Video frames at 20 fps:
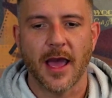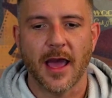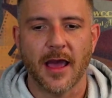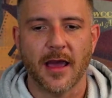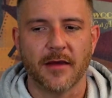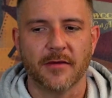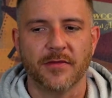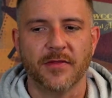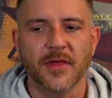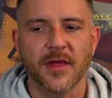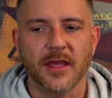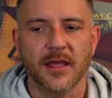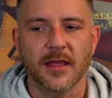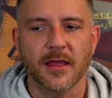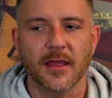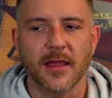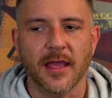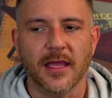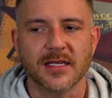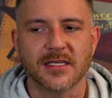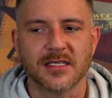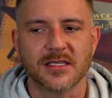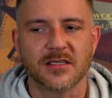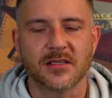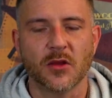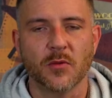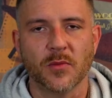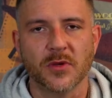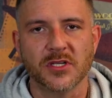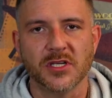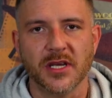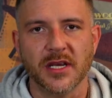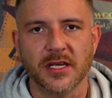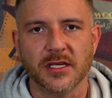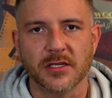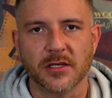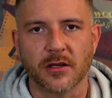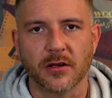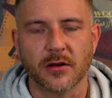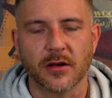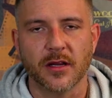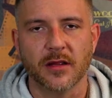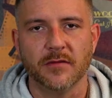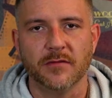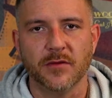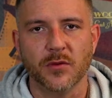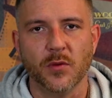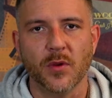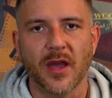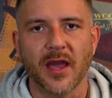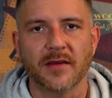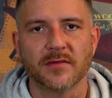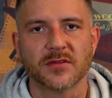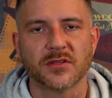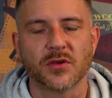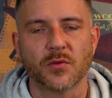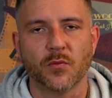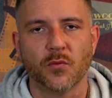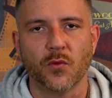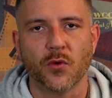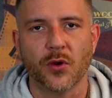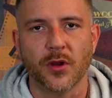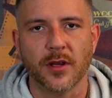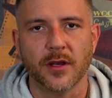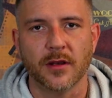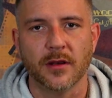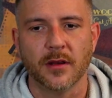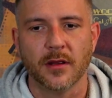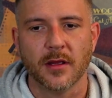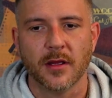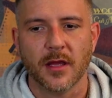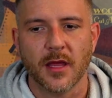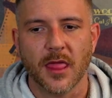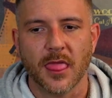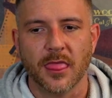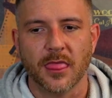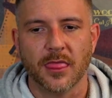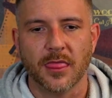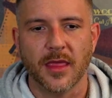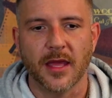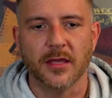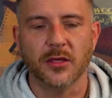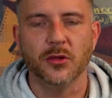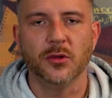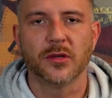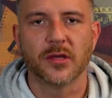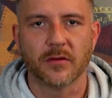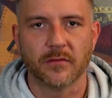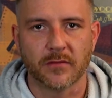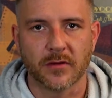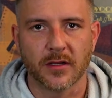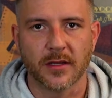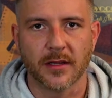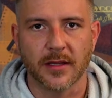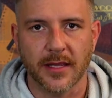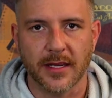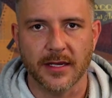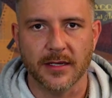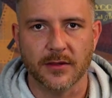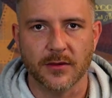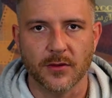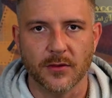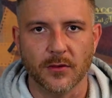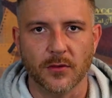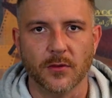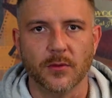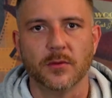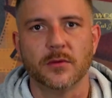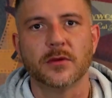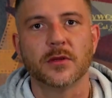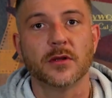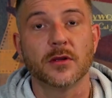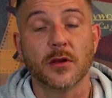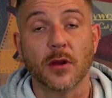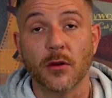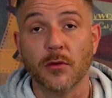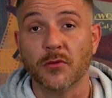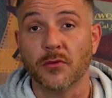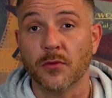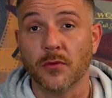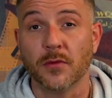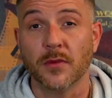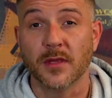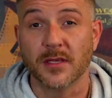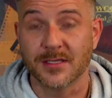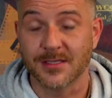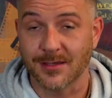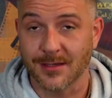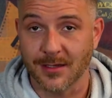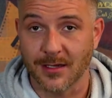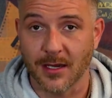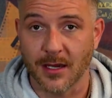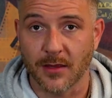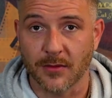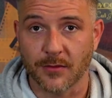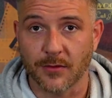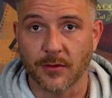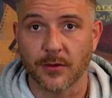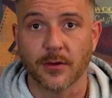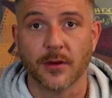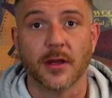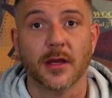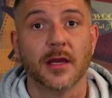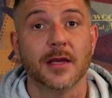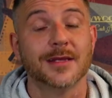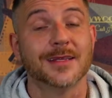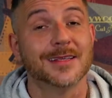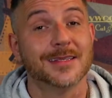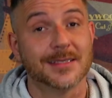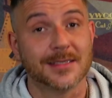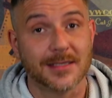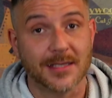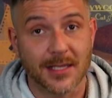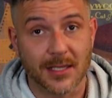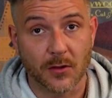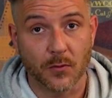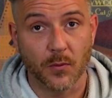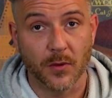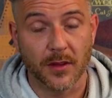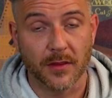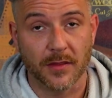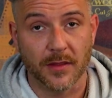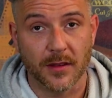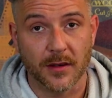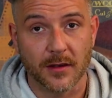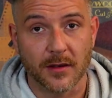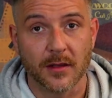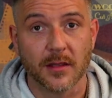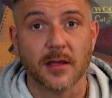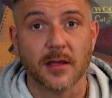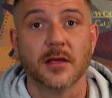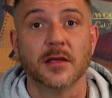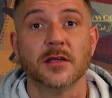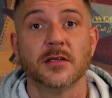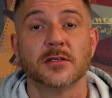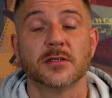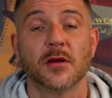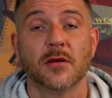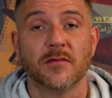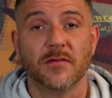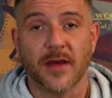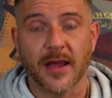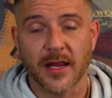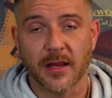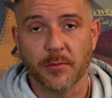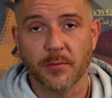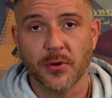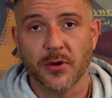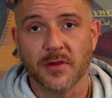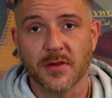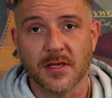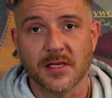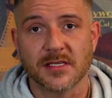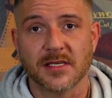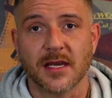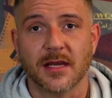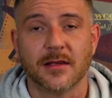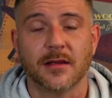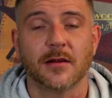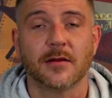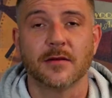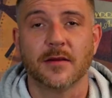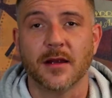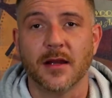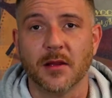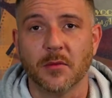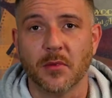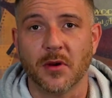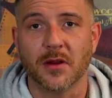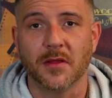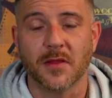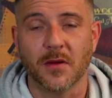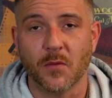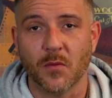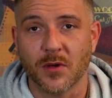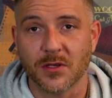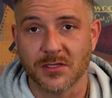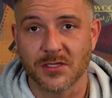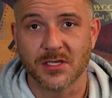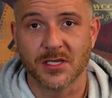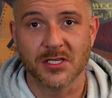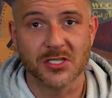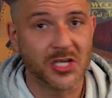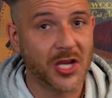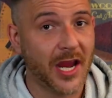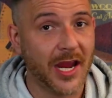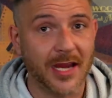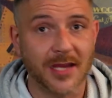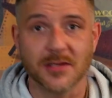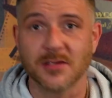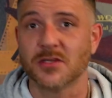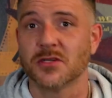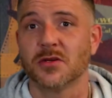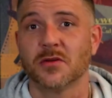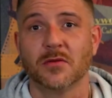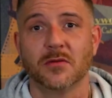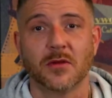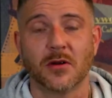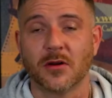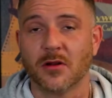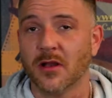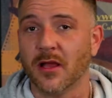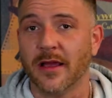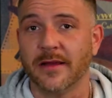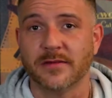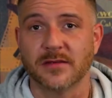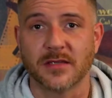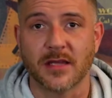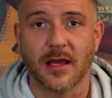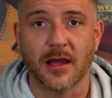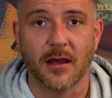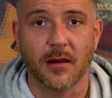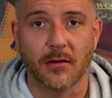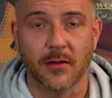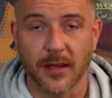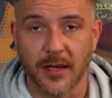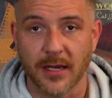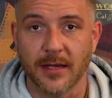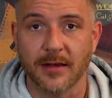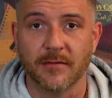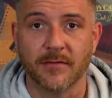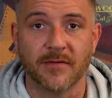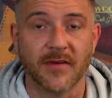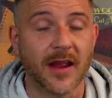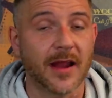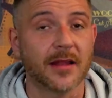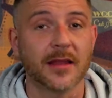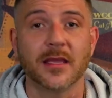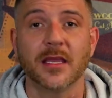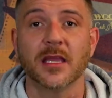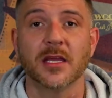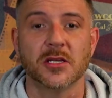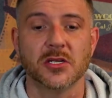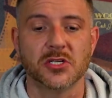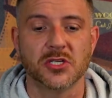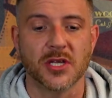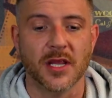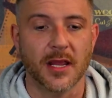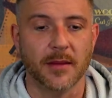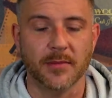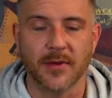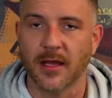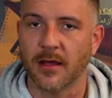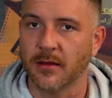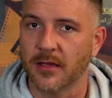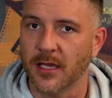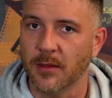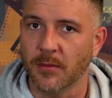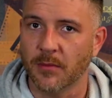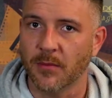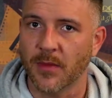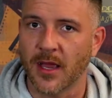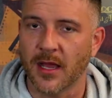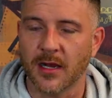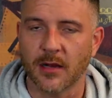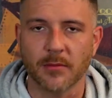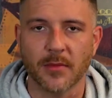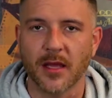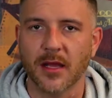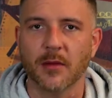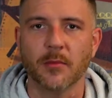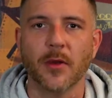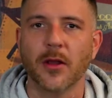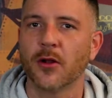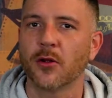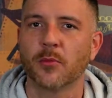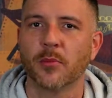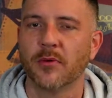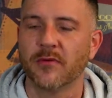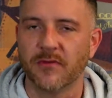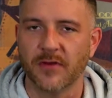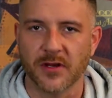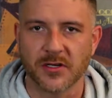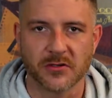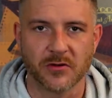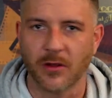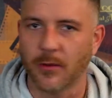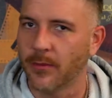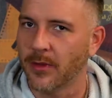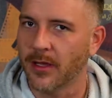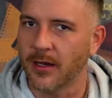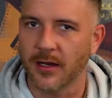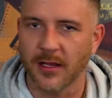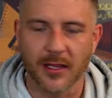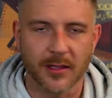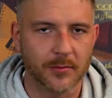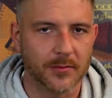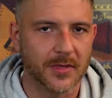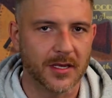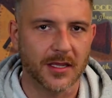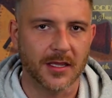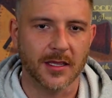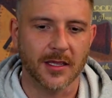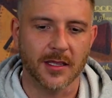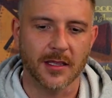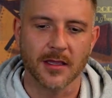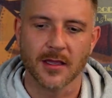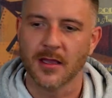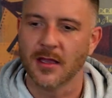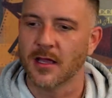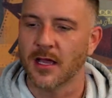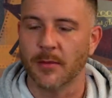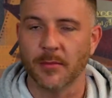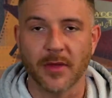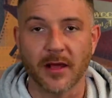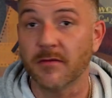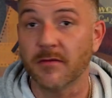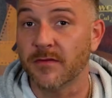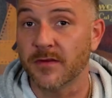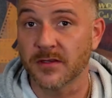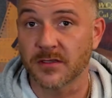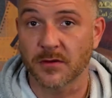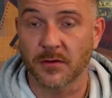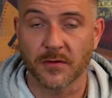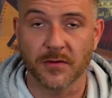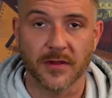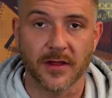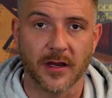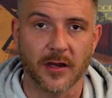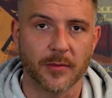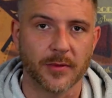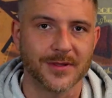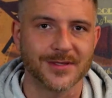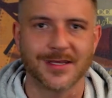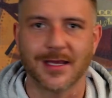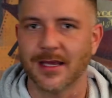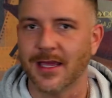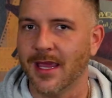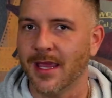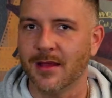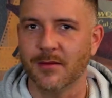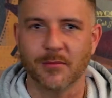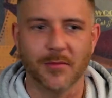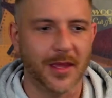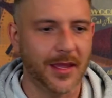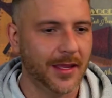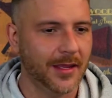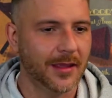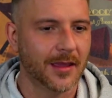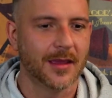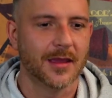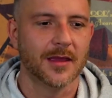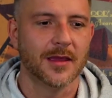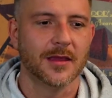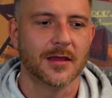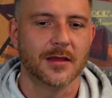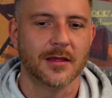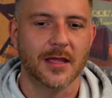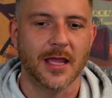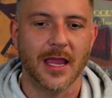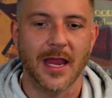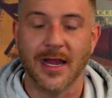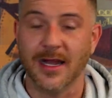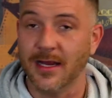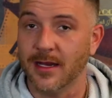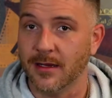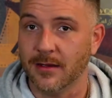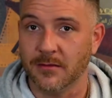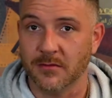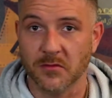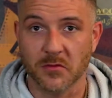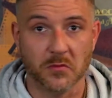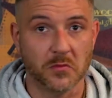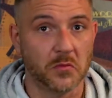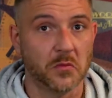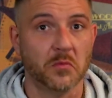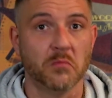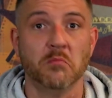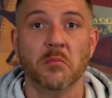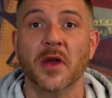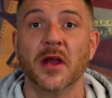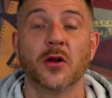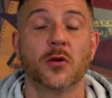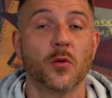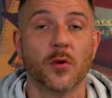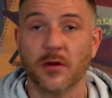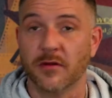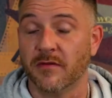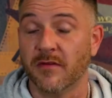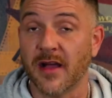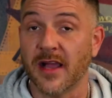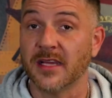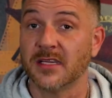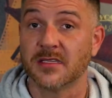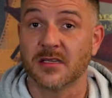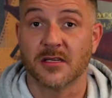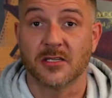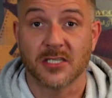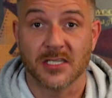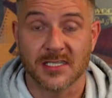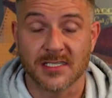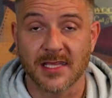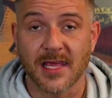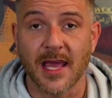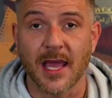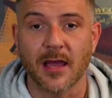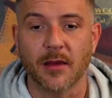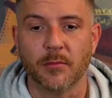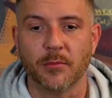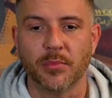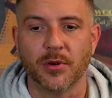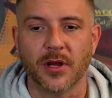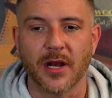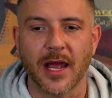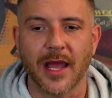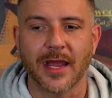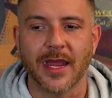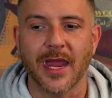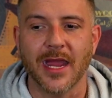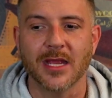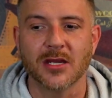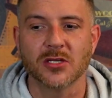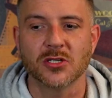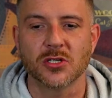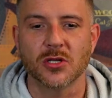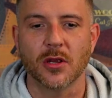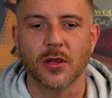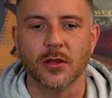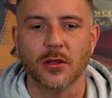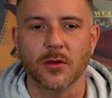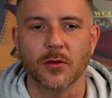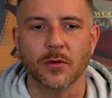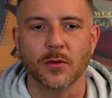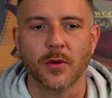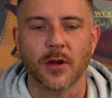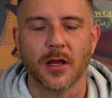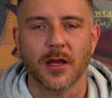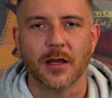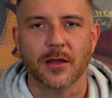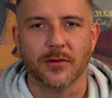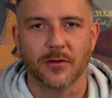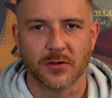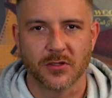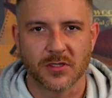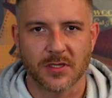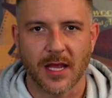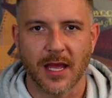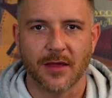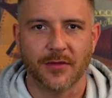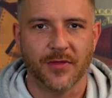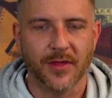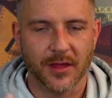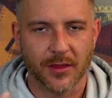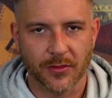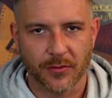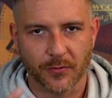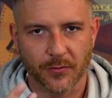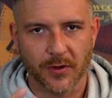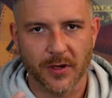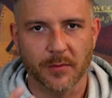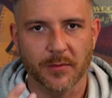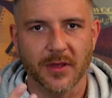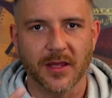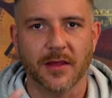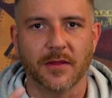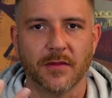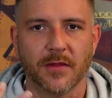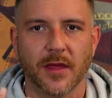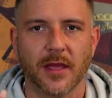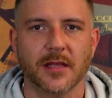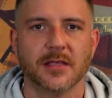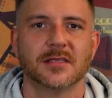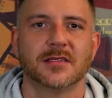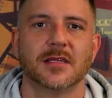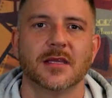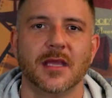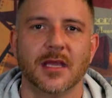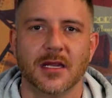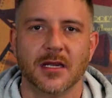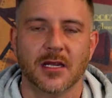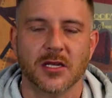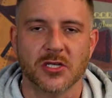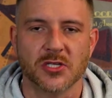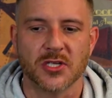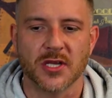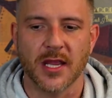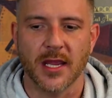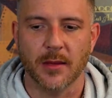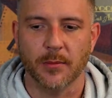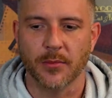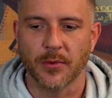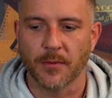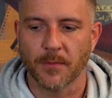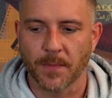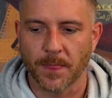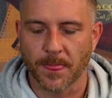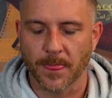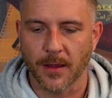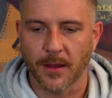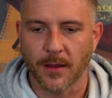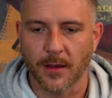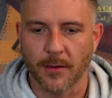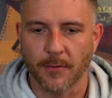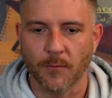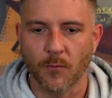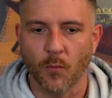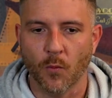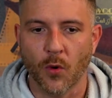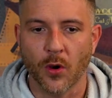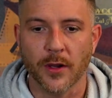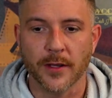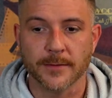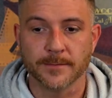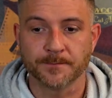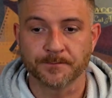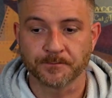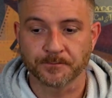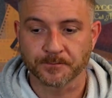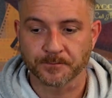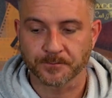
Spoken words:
I think it's so much easier if you have someone that you can relate to go through this together, to stick with it. So if I can put this out there to anybody that wants to change their lifestyle and finally get in shape. Now, keep in mind, I'm not a medical professional. I'm not an MD. I'm a physical therapist. I can't make any medical advice such as that. But I can show you there's, I think, 3 big things to getting in shape. One